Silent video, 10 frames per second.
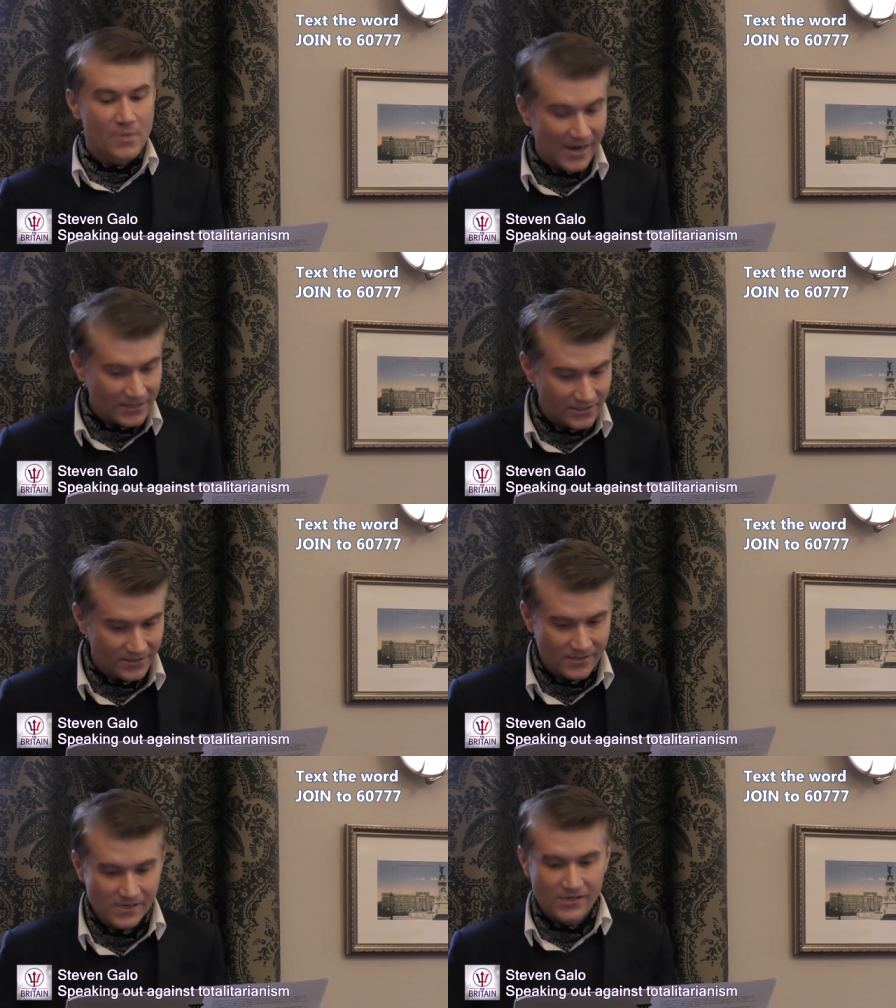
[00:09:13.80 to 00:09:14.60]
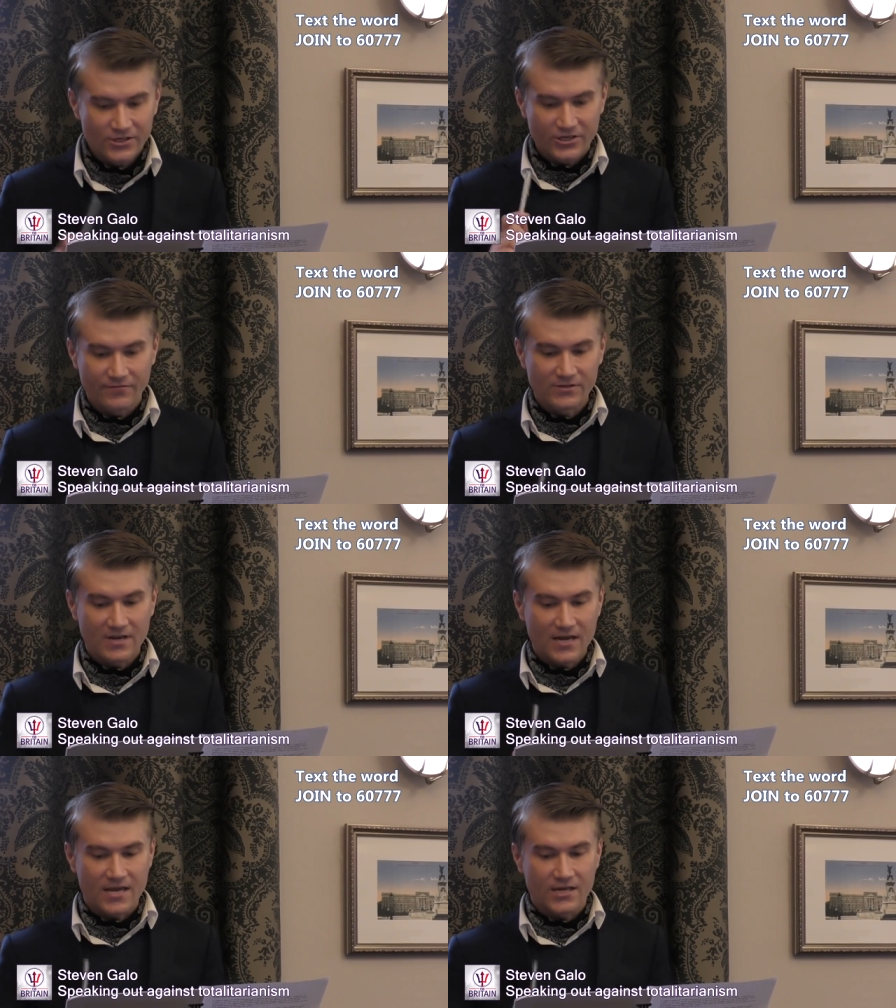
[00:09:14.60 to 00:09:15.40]
But she was
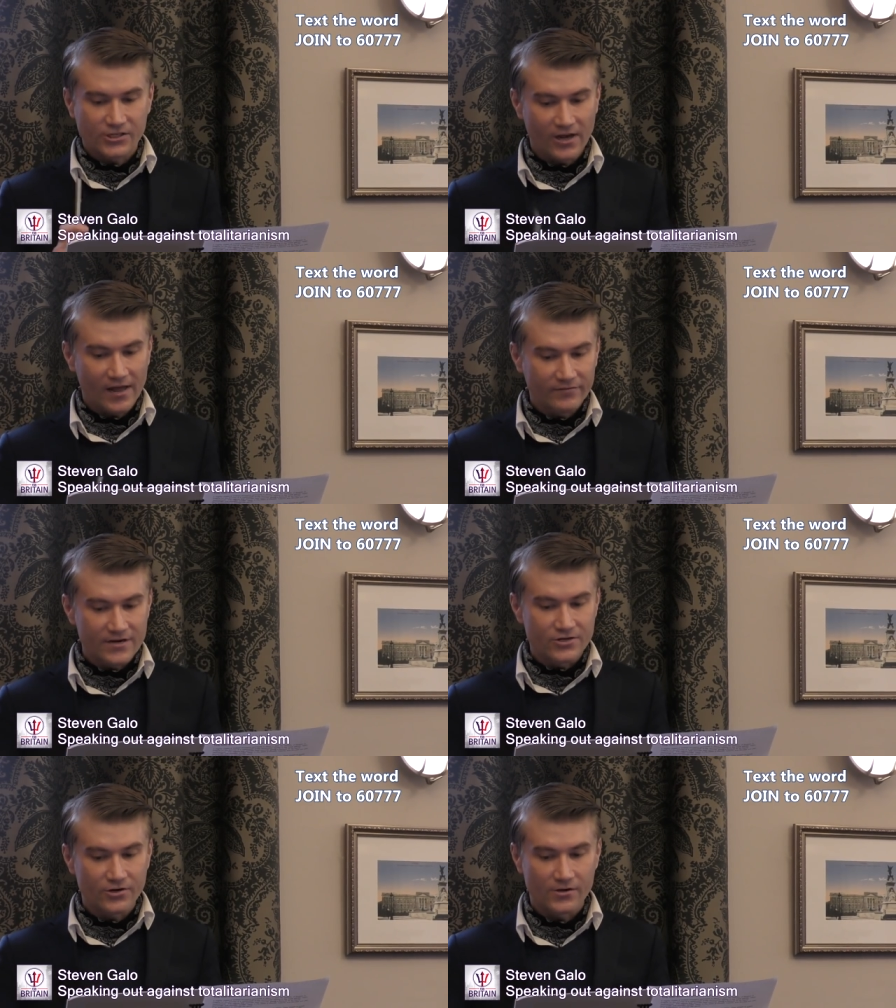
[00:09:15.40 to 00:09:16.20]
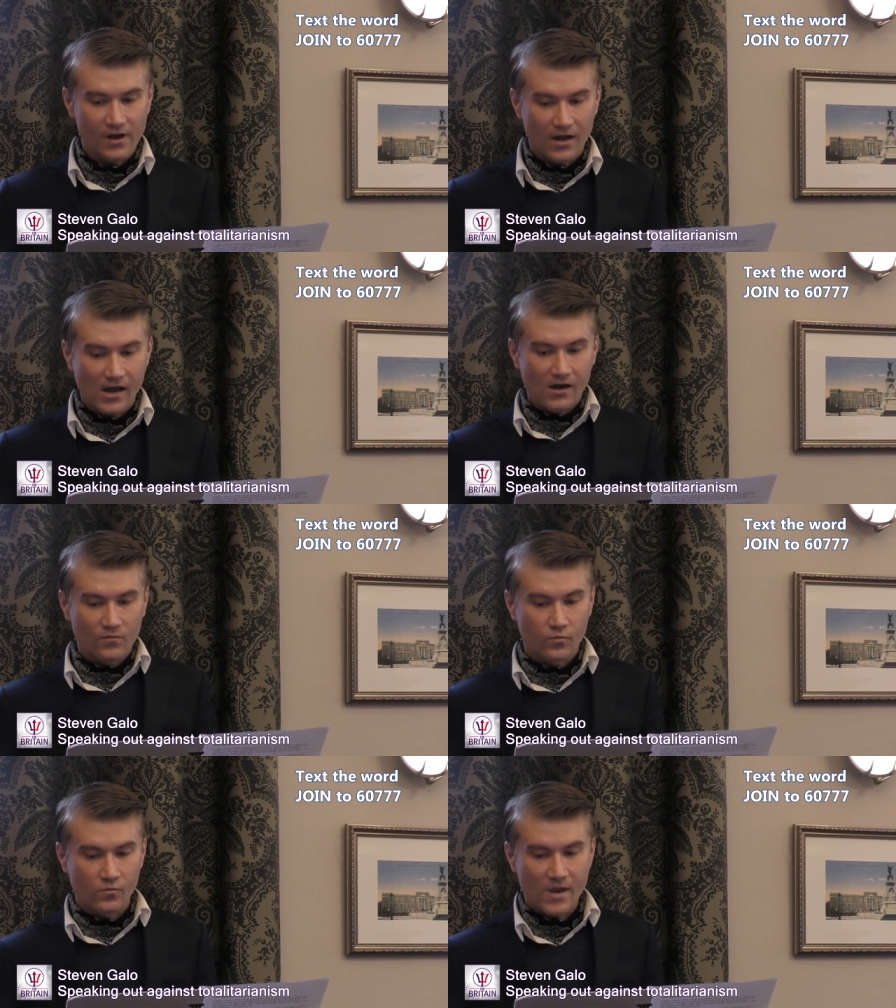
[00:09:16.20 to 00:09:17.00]
lucky. She lovely enjoyed
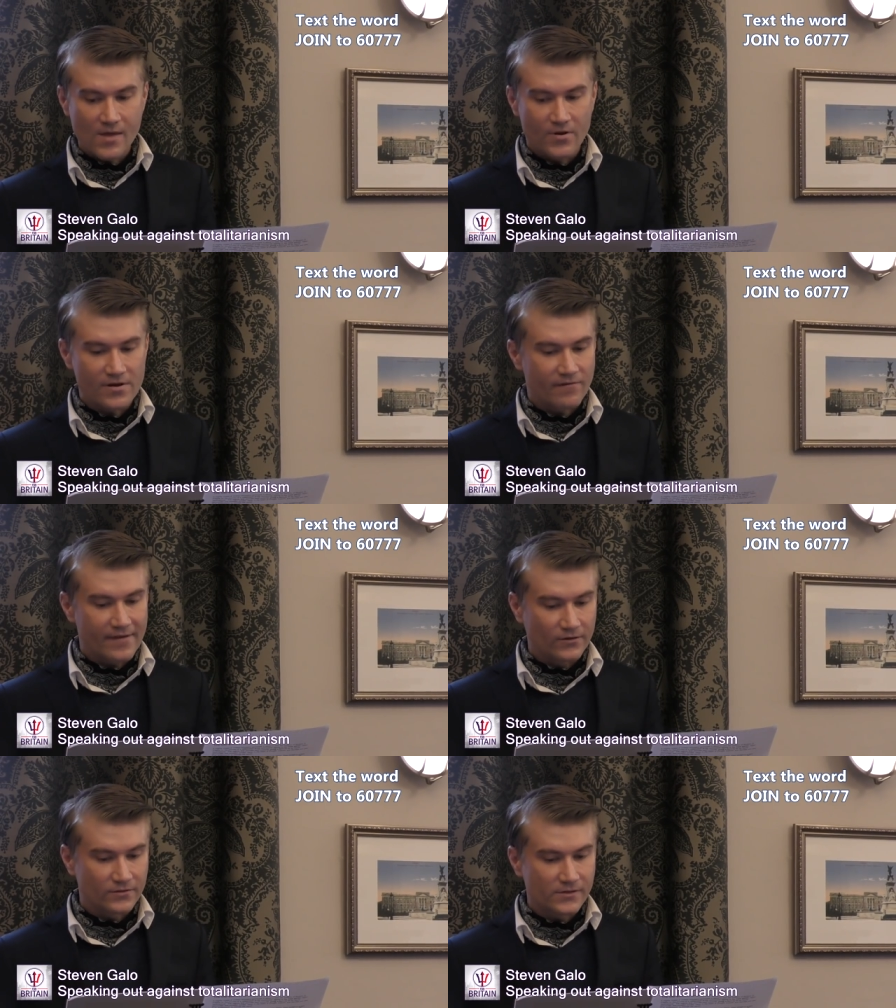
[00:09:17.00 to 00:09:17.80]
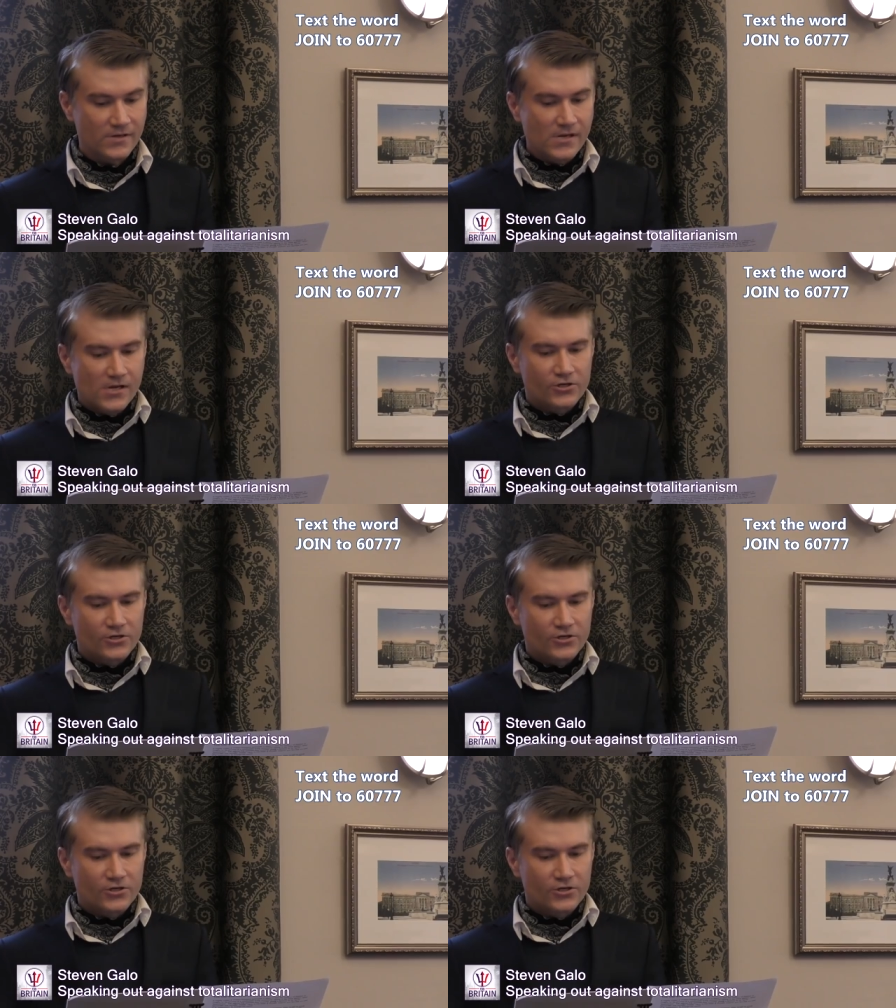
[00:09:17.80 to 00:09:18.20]
labour in the fields.